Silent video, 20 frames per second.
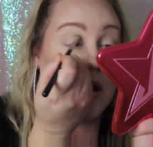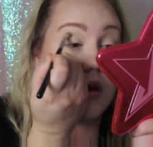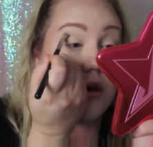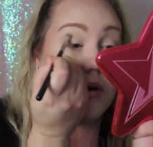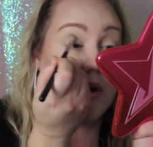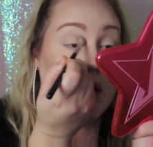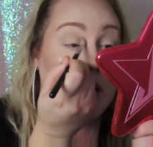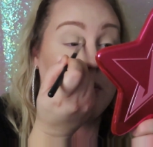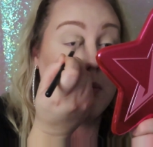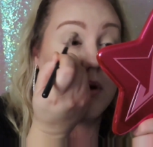
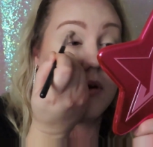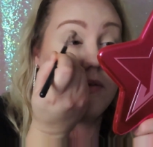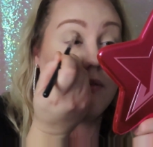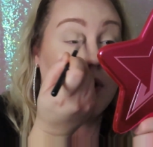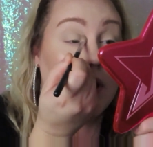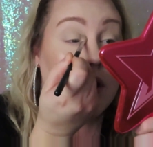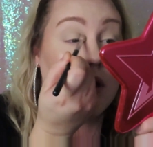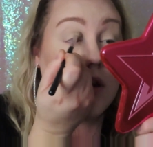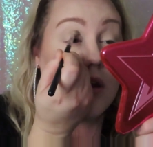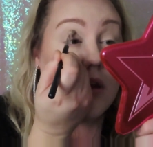Okay,
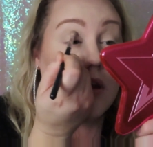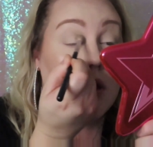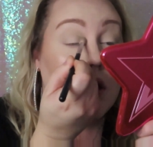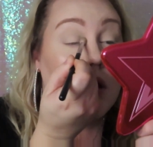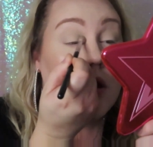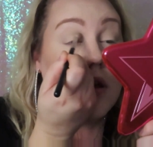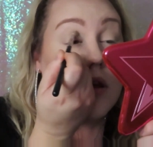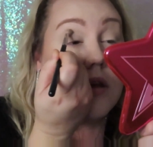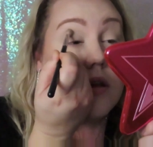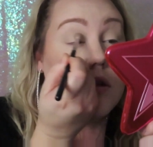perfect.
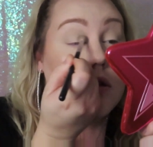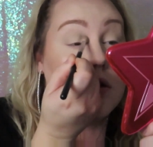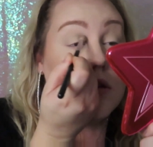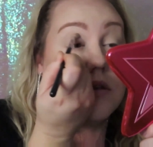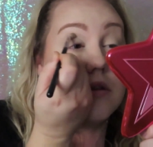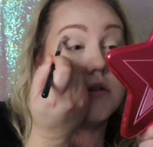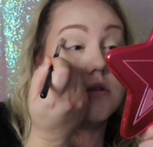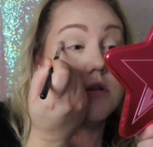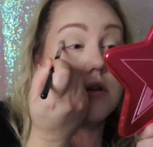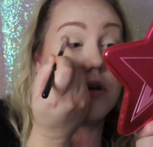
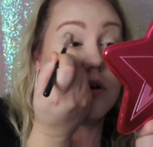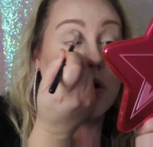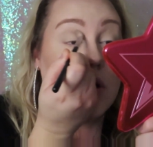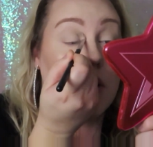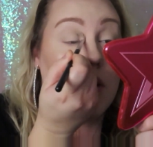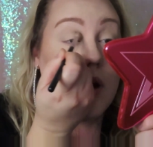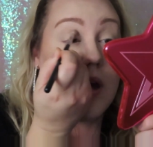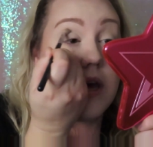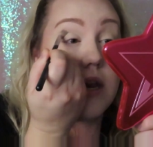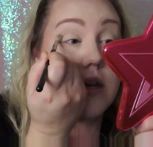So I'll go
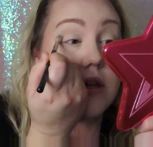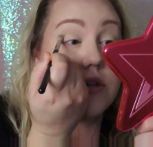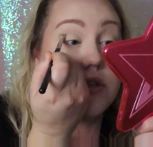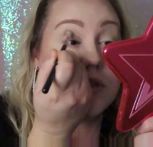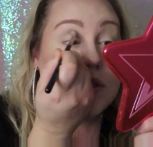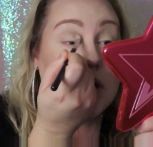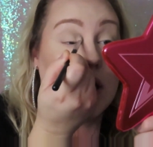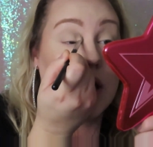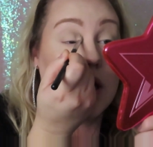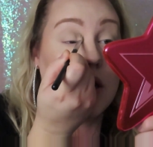ahead and
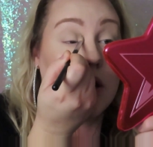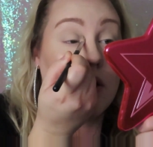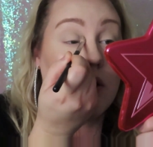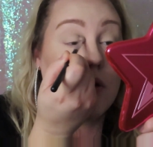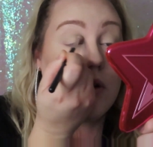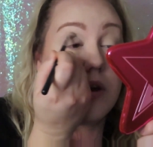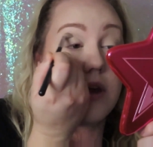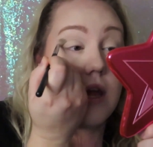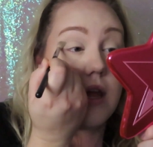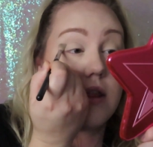just kind of
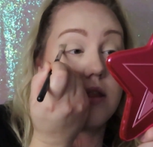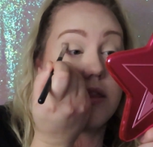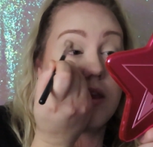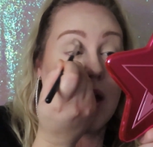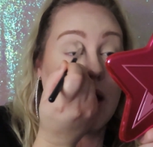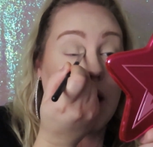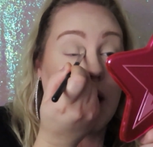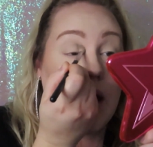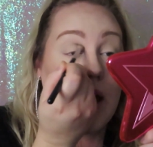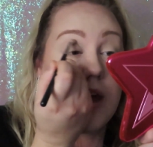create
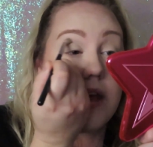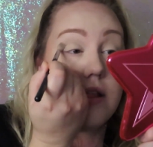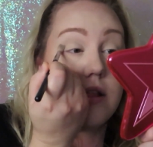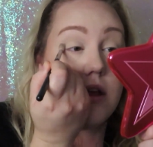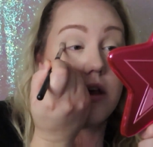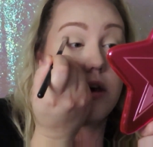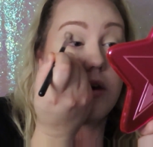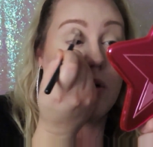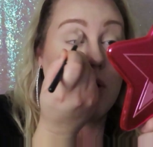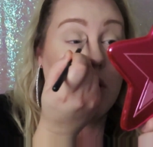that
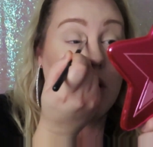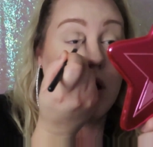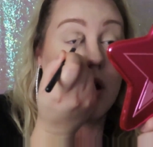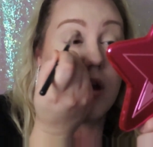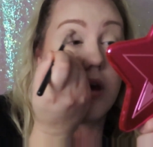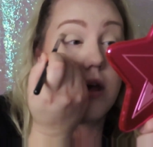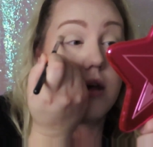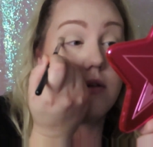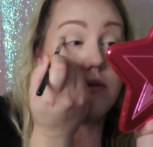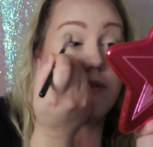halo
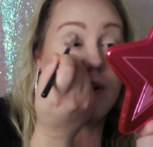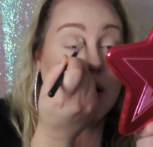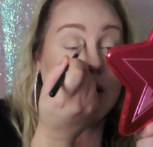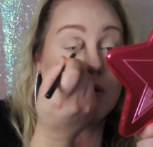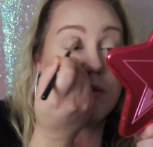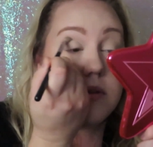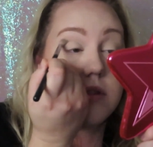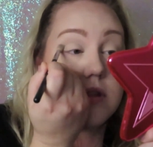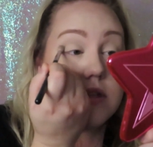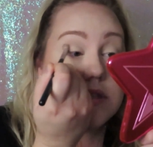
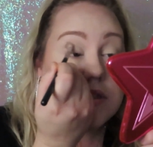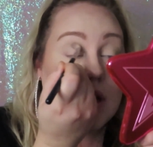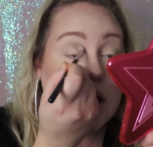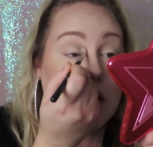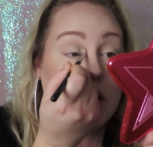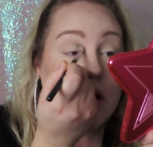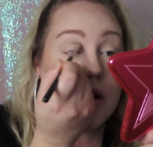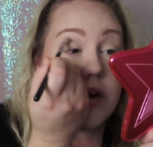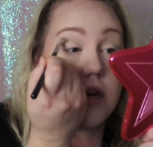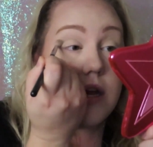effect with this
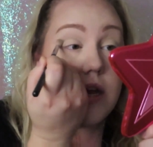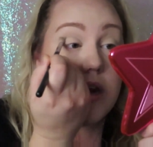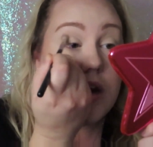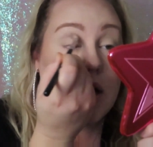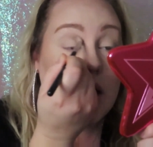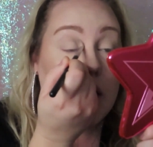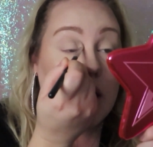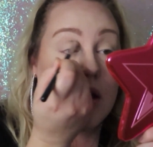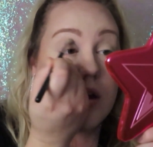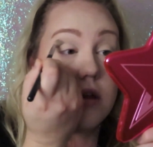color
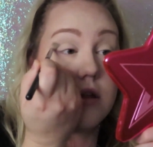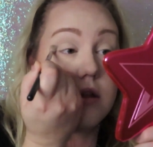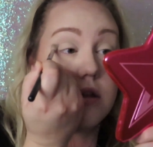here.